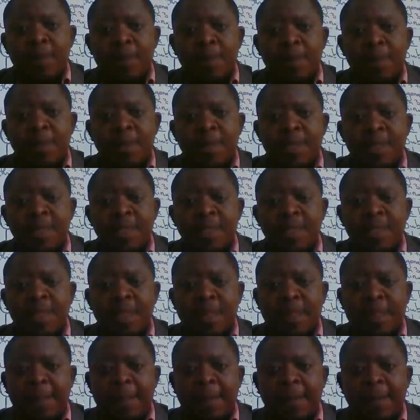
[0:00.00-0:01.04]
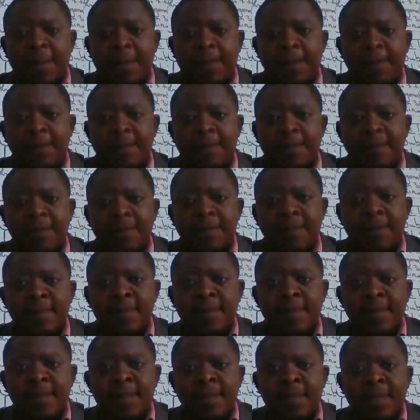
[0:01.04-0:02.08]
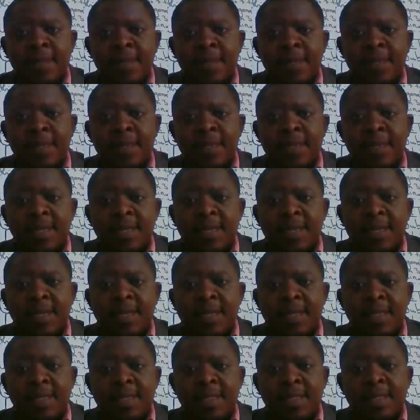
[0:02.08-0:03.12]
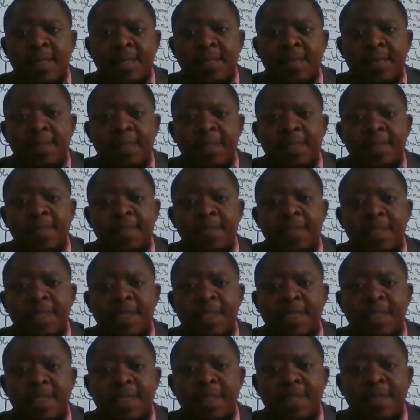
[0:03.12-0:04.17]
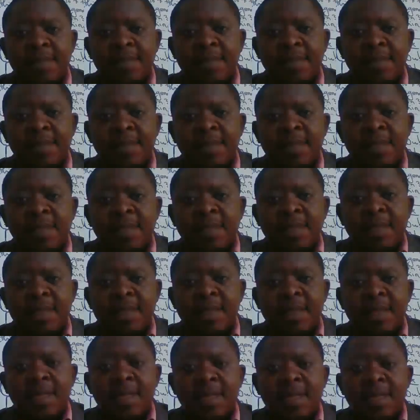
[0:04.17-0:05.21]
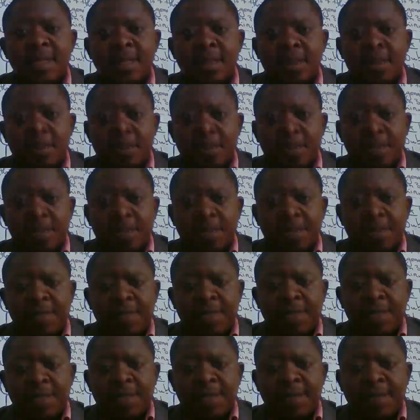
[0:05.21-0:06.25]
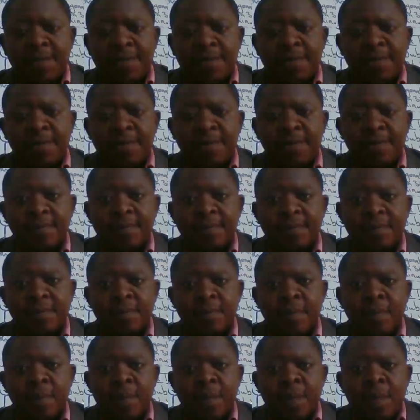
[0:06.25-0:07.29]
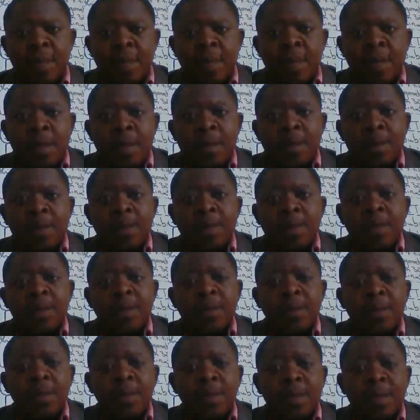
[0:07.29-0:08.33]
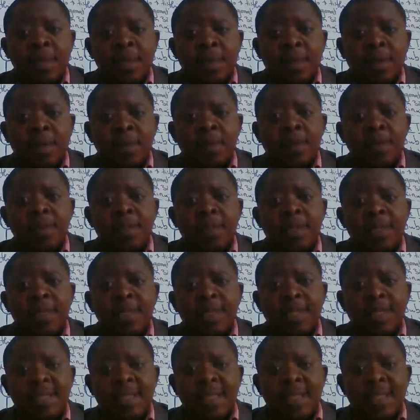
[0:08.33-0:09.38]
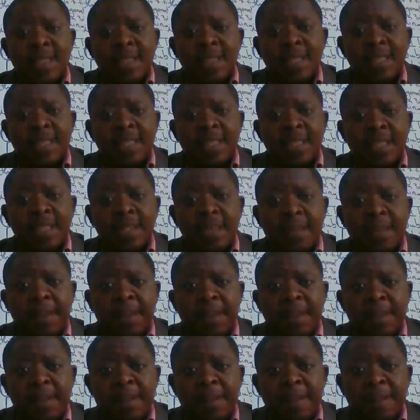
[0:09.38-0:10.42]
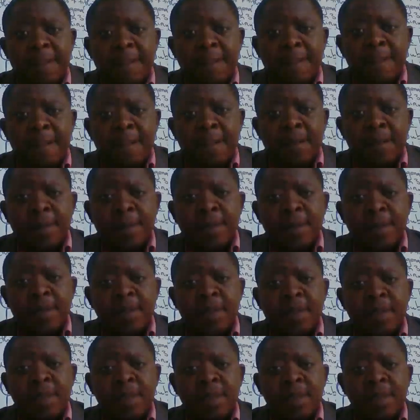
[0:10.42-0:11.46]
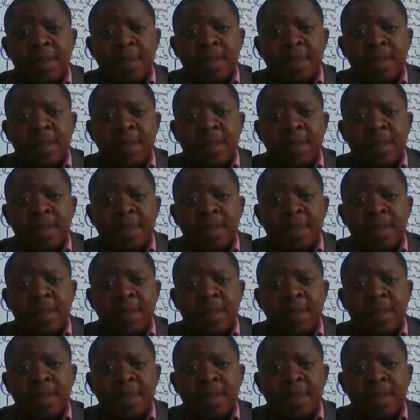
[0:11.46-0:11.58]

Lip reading: up with a nursing care plan. And that is the subjective data and the objective data. You cannot completely understand the nursing care plan without